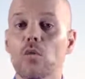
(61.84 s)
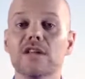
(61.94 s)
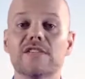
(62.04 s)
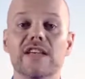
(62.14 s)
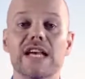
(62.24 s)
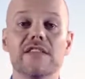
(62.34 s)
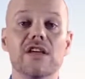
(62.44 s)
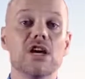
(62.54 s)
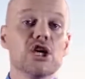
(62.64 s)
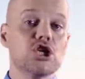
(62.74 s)
will say
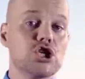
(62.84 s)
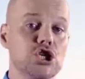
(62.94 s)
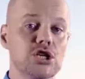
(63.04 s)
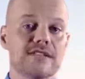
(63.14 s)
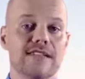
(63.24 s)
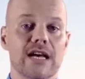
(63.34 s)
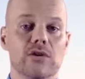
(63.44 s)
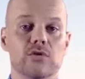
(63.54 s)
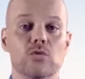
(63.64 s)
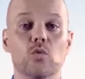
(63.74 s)
the zh
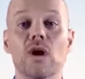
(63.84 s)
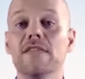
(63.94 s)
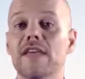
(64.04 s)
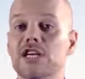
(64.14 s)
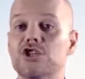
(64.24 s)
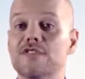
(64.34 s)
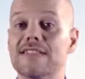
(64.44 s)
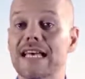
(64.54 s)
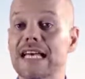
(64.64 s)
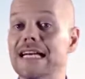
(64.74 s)
sound when they should
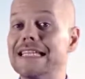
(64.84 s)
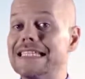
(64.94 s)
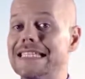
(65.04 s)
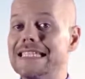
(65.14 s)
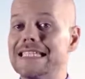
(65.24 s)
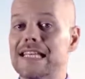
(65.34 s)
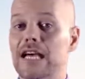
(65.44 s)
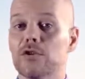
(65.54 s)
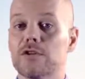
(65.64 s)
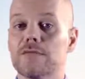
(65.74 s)
say a z
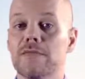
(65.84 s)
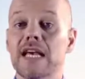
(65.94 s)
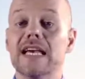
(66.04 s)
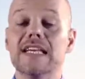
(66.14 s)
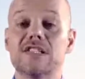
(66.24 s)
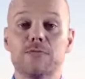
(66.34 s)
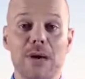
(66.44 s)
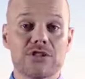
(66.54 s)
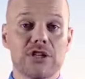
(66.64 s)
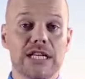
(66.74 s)
sound,
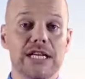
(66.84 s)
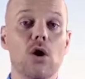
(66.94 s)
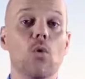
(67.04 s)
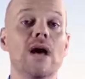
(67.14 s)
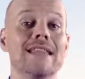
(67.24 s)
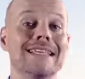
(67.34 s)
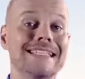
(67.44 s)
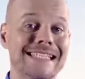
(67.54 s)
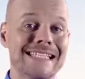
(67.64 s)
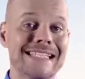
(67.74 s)
especially when
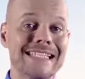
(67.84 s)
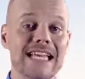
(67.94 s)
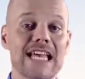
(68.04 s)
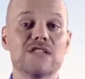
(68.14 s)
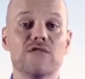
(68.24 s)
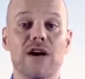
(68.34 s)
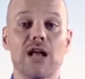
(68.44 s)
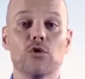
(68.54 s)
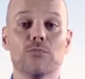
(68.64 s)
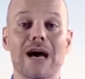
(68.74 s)
the z is
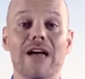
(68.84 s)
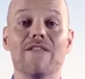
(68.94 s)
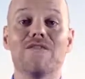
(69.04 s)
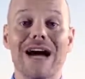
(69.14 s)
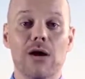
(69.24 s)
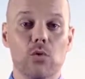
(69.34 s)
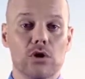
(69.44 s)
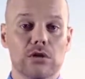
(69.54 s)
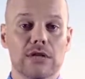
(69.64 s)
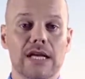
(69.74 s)
followed by a
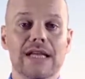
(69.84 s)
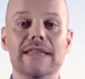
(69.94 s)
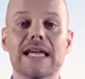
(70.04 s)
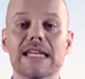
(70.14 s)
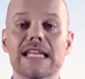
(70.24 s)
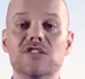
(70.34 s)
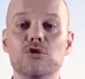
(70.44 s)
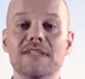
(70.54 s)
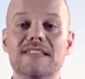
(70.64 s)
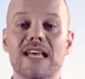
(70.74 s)
vowel that needs
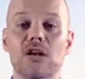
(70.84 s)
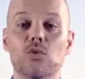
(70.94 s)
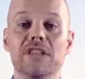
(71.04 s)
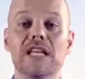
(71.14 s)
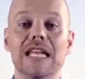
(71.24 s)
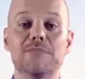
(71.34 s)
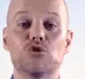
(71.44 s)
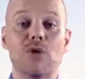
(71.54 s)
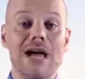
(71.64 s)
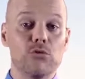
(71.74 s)
to be said with the
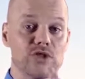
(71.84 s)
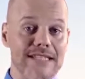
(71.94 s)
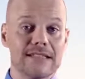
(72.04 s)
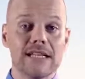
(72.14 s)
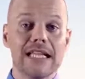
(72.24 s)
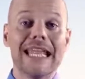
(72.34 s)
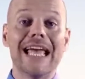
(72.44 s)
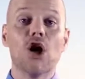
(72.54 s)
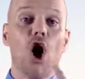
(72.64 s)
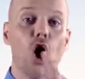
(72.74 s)
lips rounded,
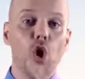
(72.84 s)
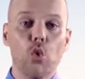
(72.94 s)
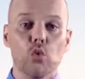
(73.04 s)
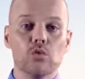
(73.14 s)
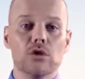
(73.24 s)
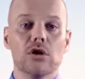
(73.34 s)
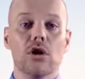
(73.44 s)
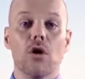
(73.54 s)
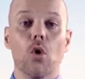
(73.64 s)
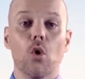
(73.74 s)
like o
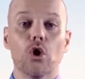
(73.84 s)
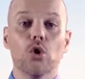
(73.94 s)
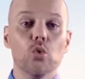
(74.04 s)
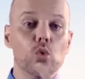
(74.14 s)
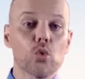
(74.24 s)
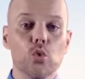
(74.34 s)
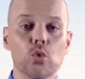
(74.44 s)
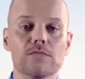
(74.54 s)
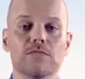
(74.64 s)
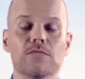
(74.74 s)
or u.